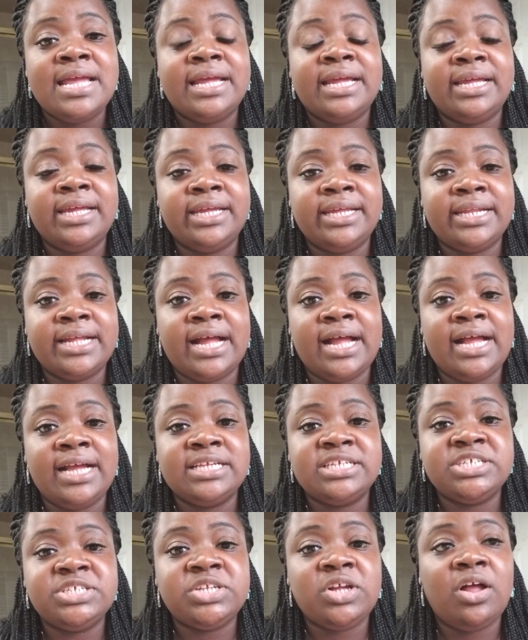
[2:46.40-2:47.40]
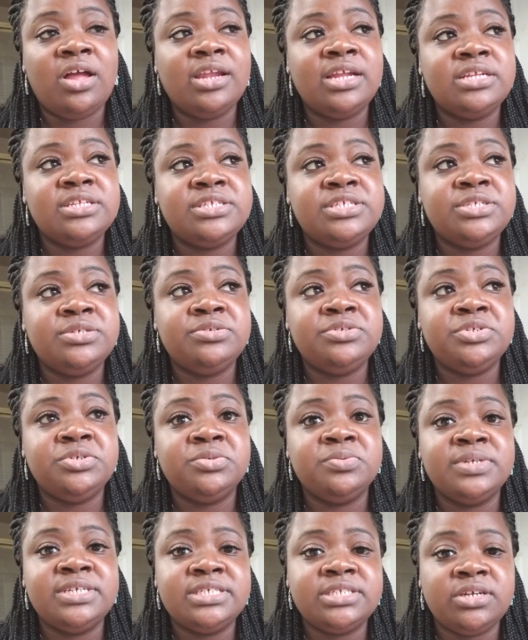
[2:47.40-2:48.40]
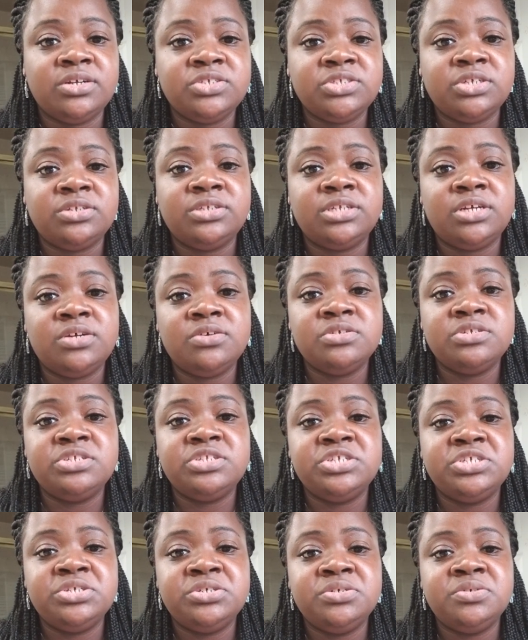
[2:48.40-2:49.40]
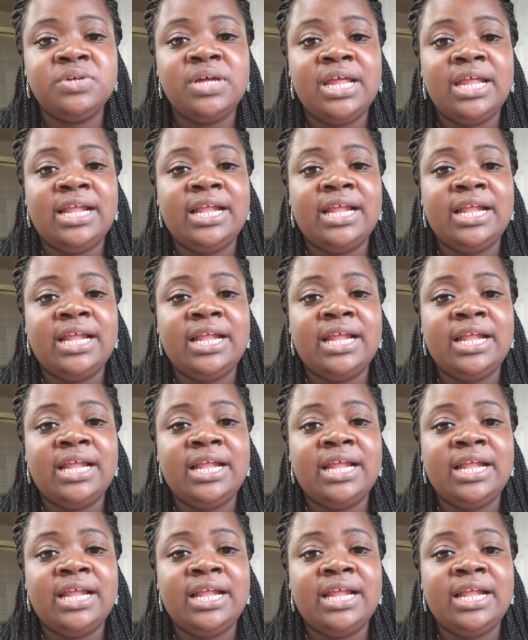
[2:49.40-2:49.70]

And I started to do research on those two,